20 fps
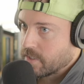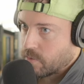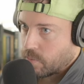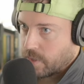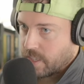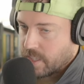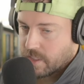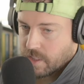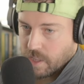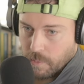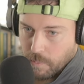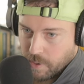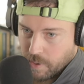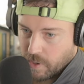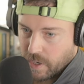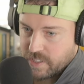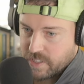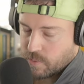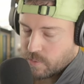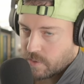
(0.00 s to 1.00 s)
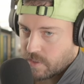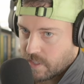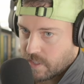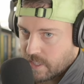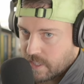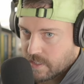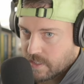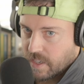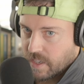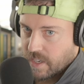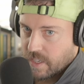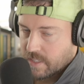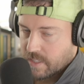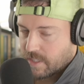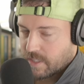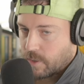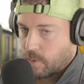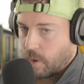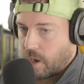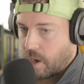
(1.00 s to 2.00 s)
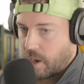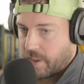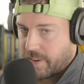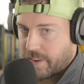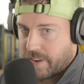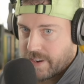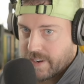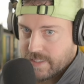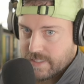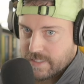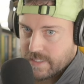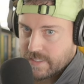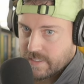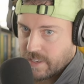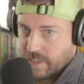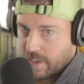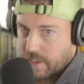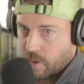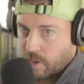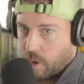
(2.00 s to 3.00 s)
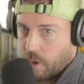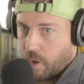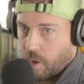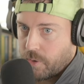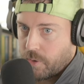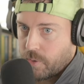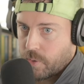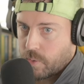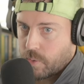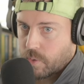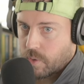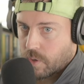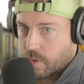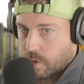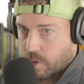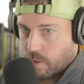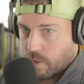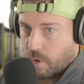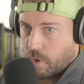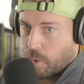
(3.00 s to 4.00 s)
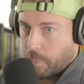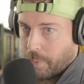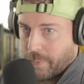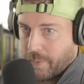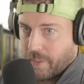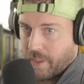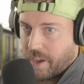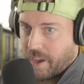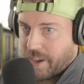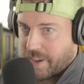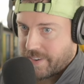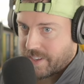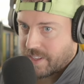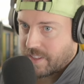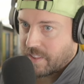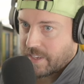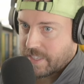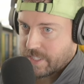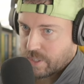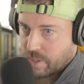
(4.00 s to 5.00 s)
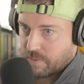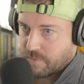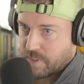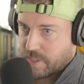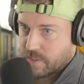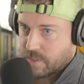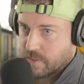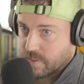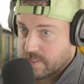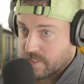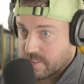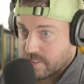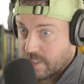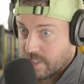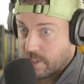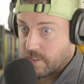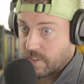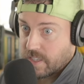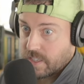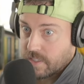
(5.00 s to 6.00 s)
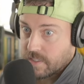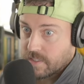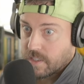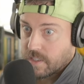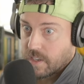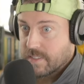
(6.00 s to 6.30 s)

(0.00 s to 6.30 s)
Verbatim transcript: Let's read it the press release to see what Honda has to say. An all new global Honda electric vehicle series.